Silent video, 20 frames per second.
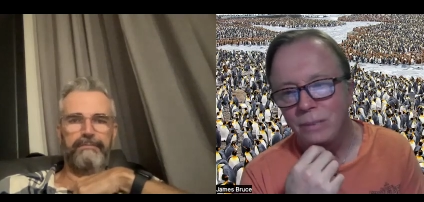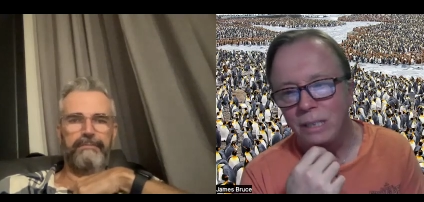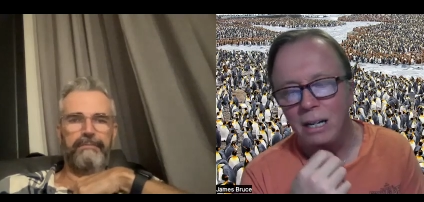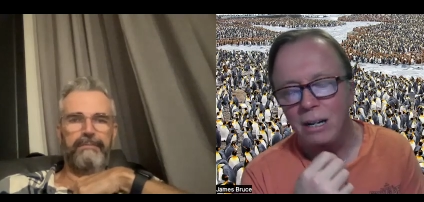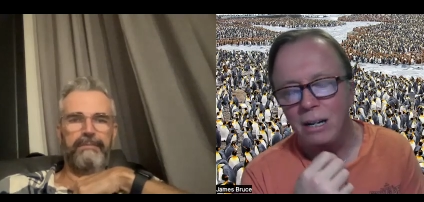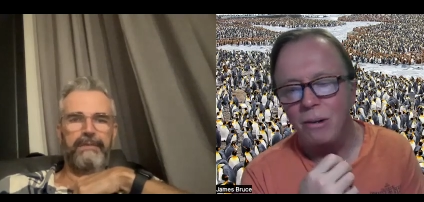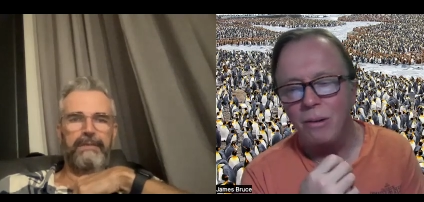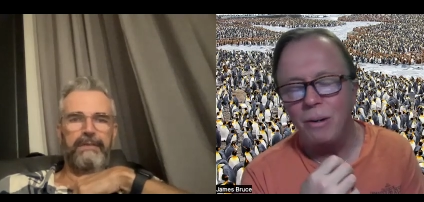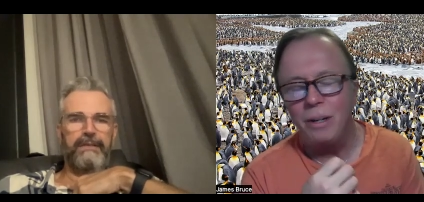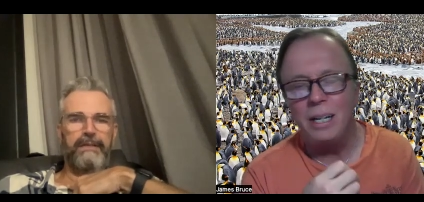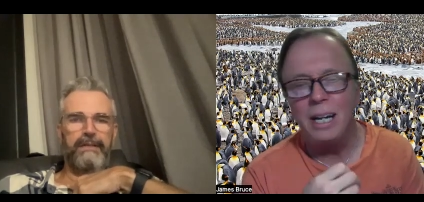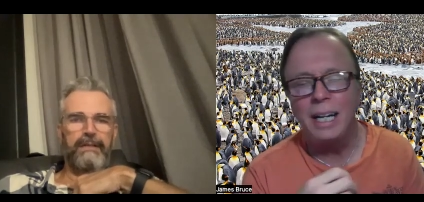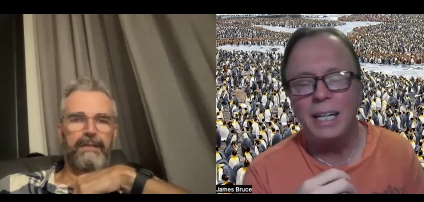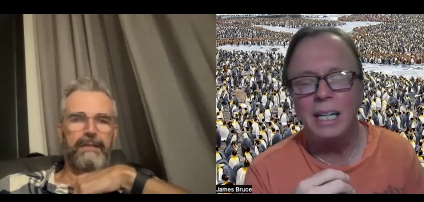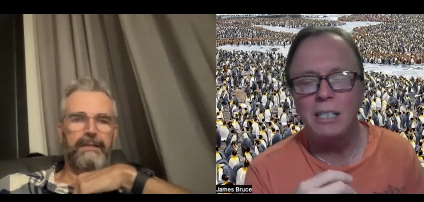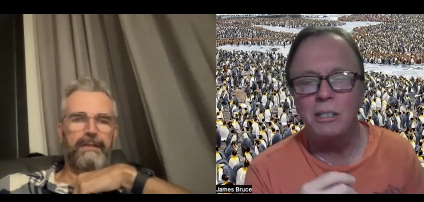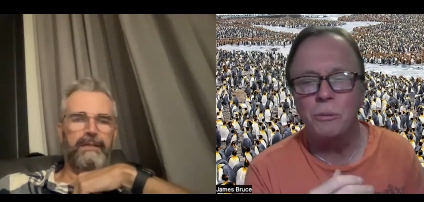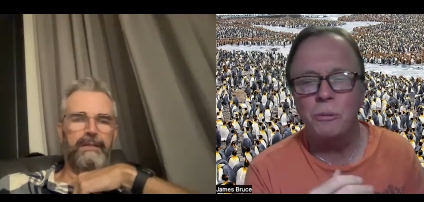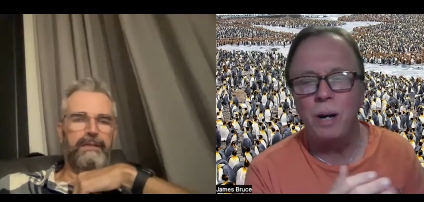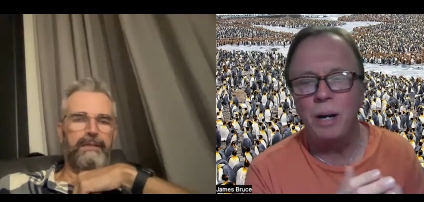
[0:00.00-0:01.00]
Speaker 1: No, and I
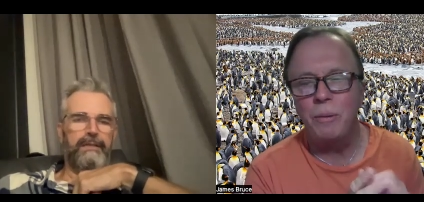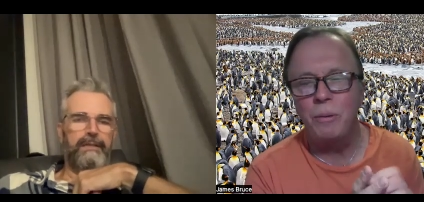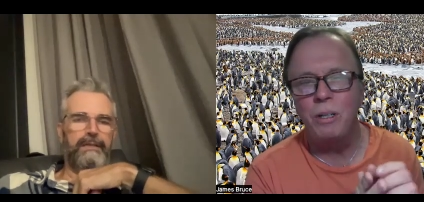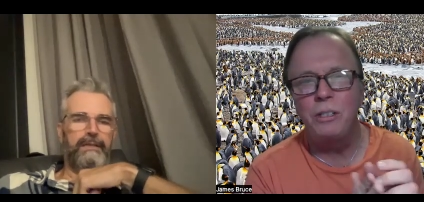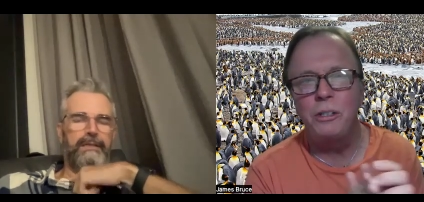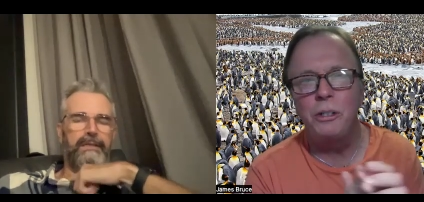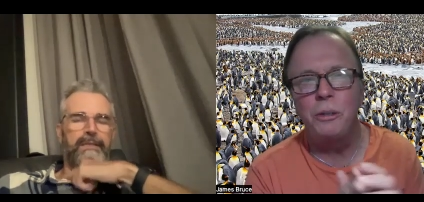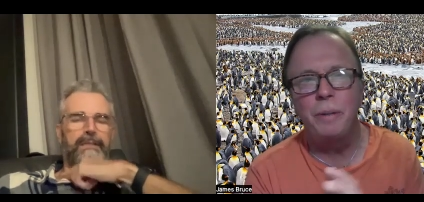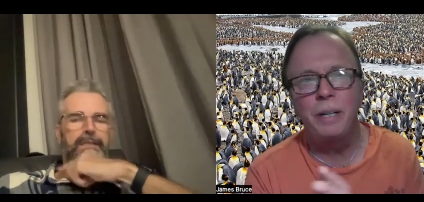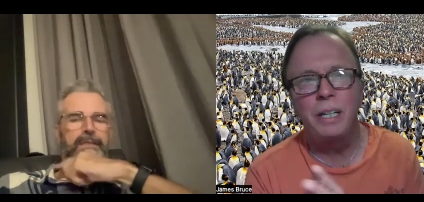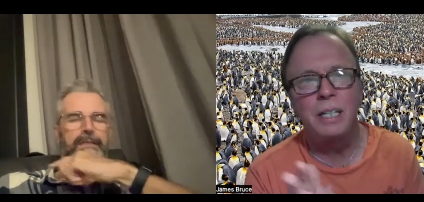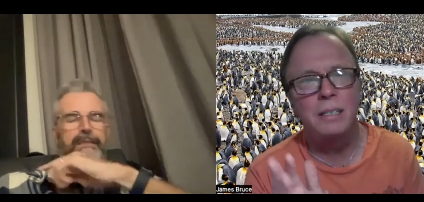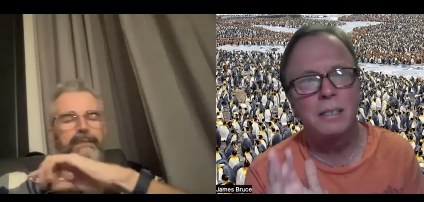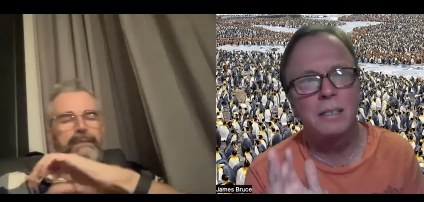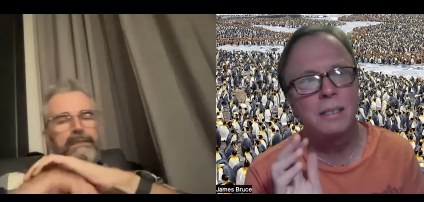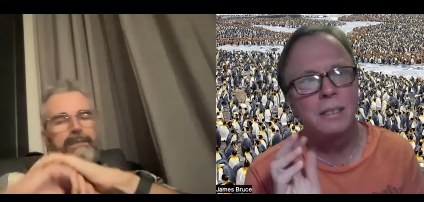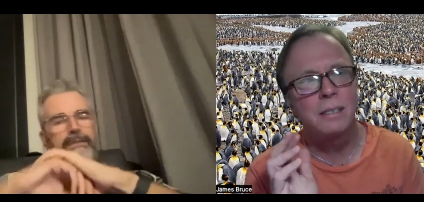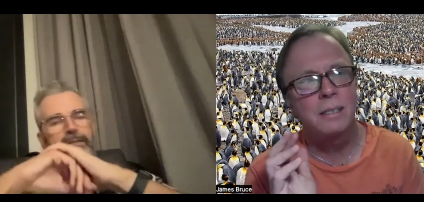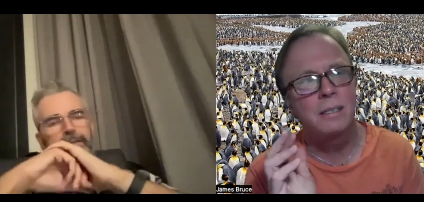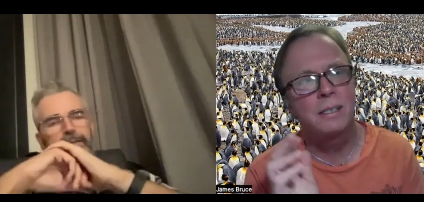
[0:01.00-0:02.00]
guess why would you? Because
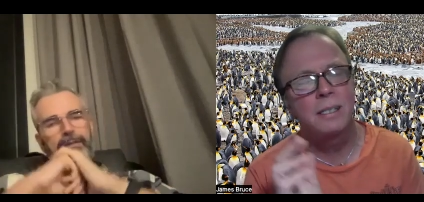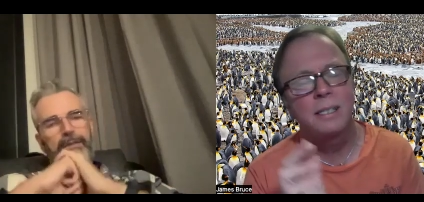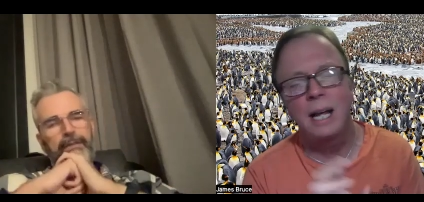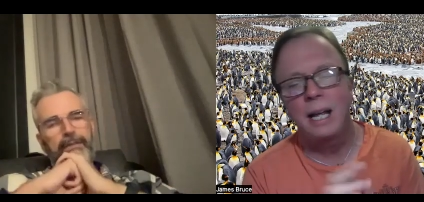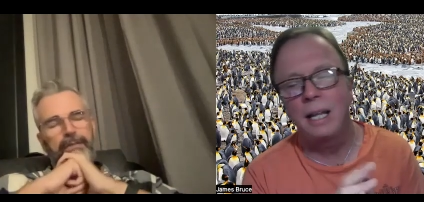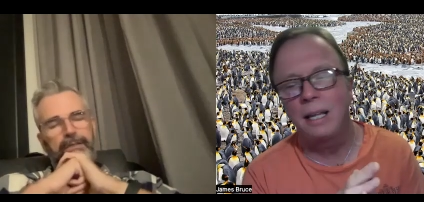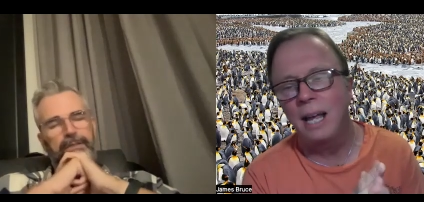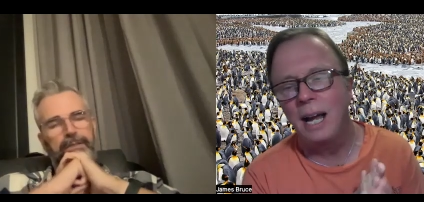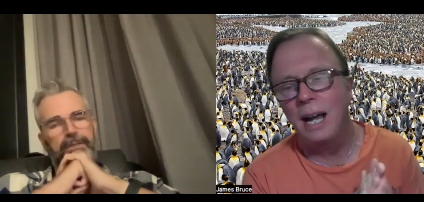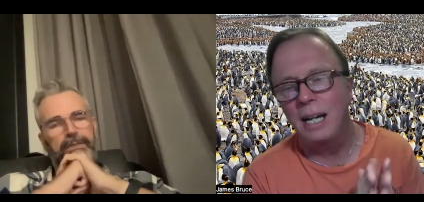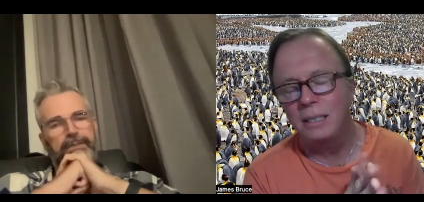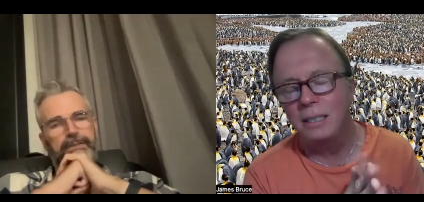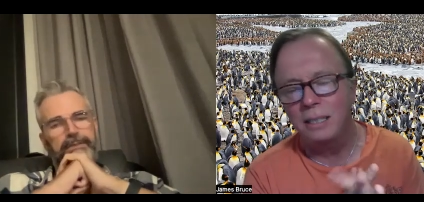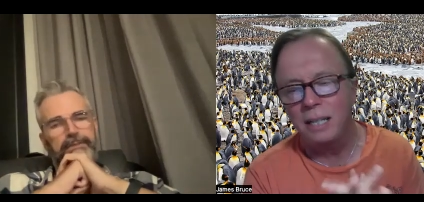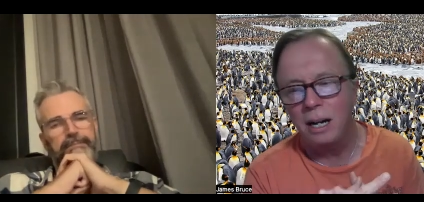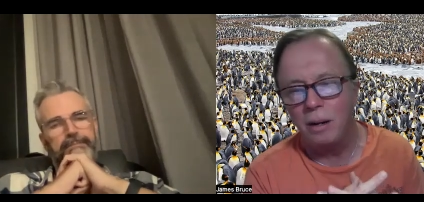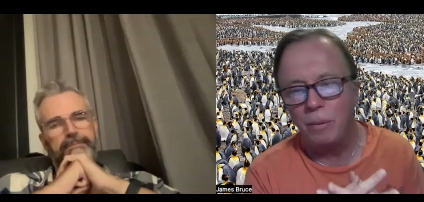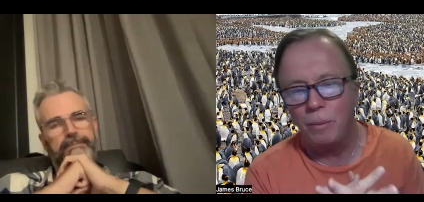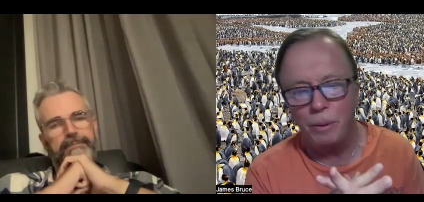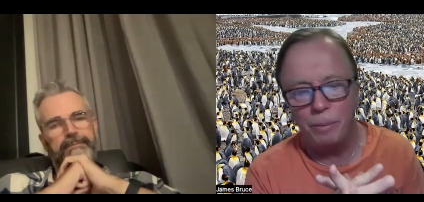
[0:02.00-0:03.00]
this is that last
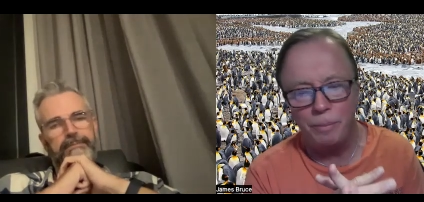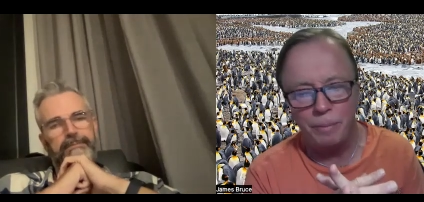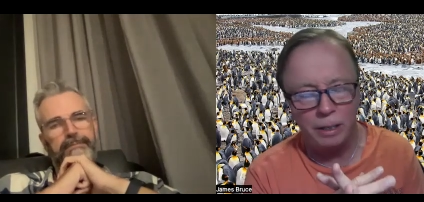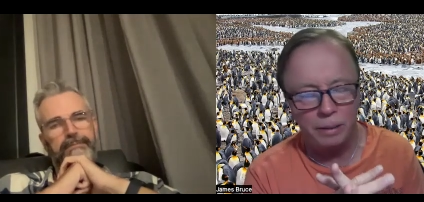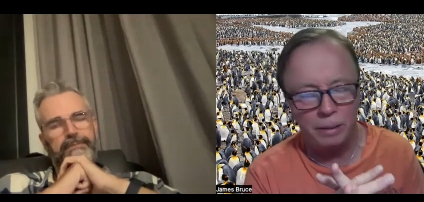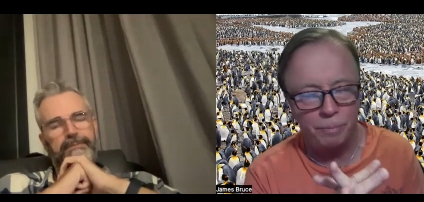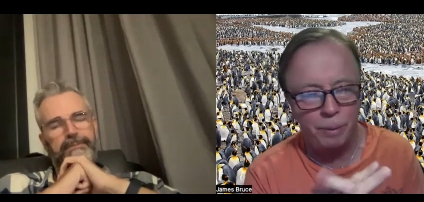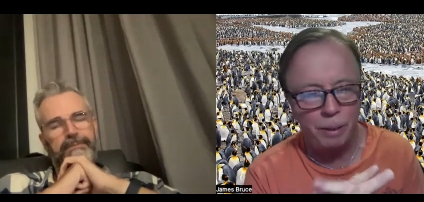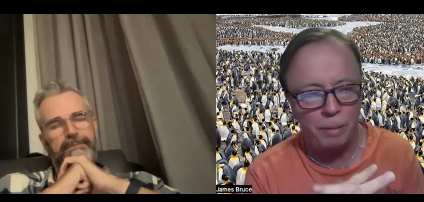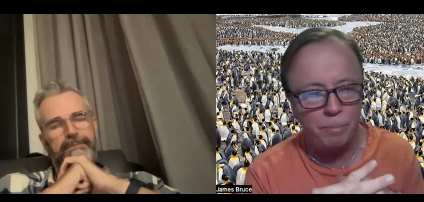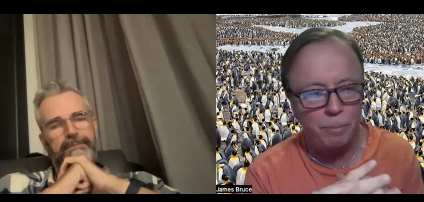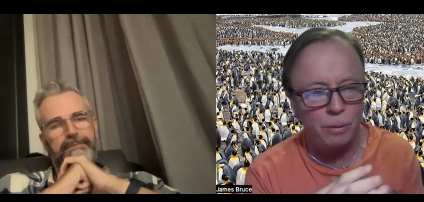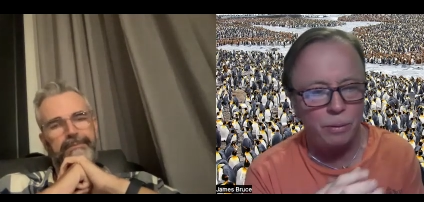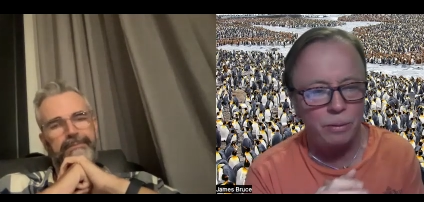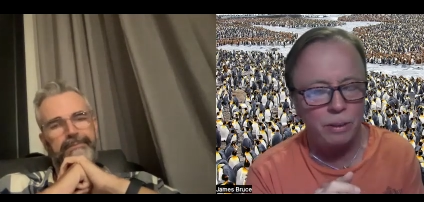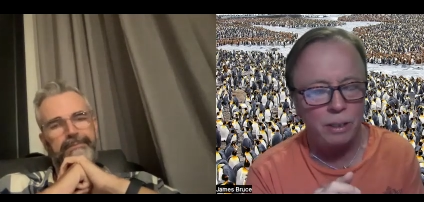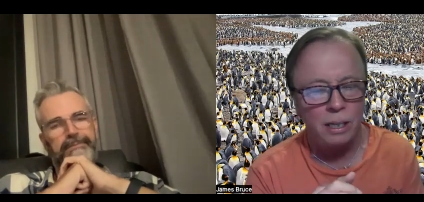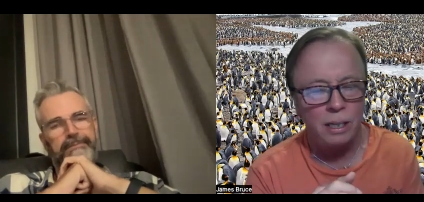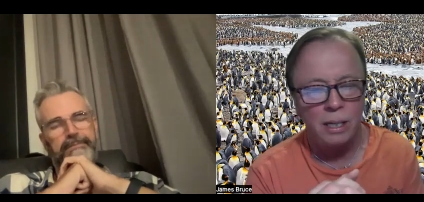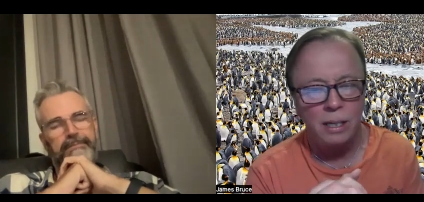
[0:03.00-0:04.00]
album, and
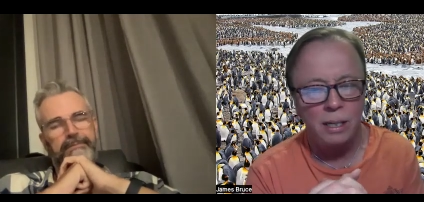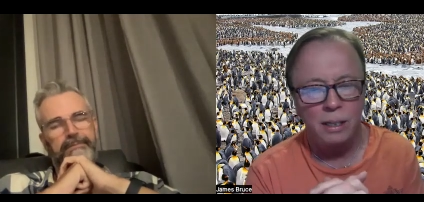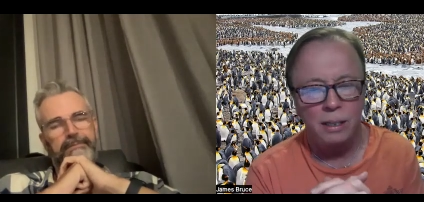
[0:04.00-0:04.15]
people